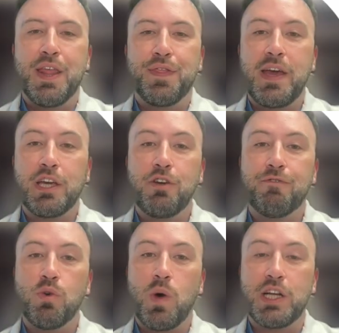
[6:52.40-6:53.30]
Thank you
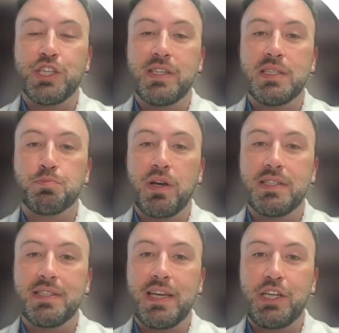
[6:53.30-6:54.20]
for watching this
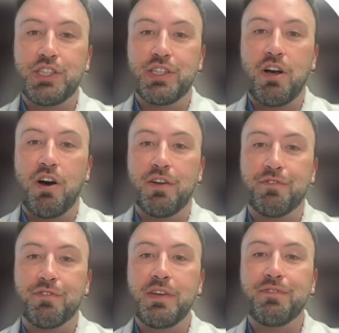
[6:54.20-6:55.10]
presentation on
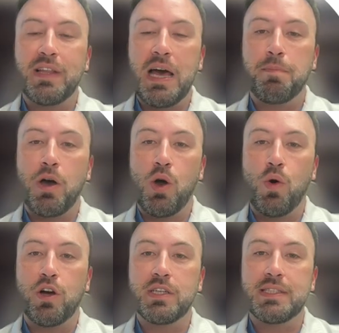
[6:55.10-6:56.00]
free flap
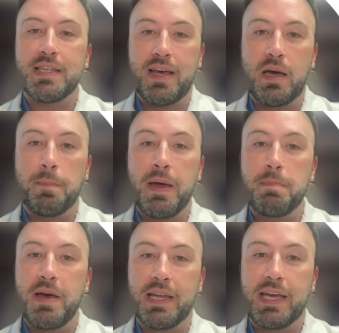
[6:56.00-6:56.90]
OR setup
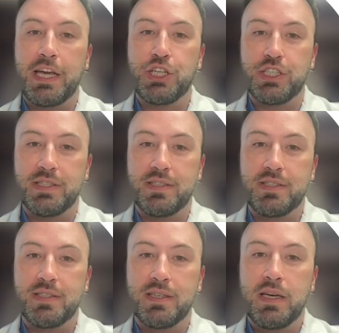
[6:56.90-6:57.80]
and
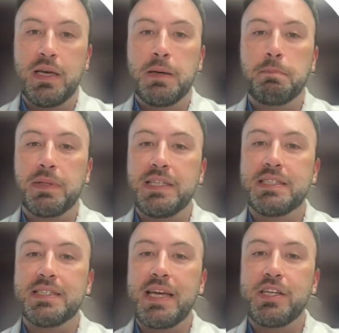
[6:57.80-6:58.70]
medications.
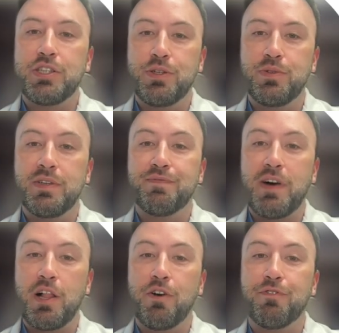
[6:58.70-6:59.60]
Please stay tuned and
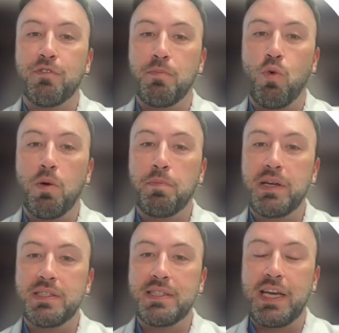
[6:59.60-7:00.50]
follow for more
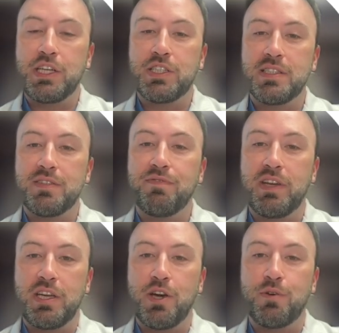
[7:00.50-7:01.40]
presentations and
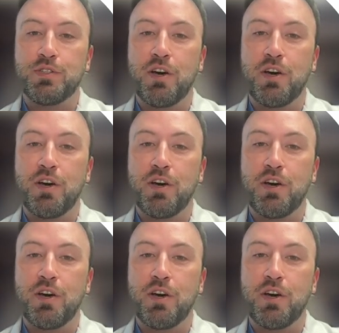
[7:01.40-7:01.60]
videos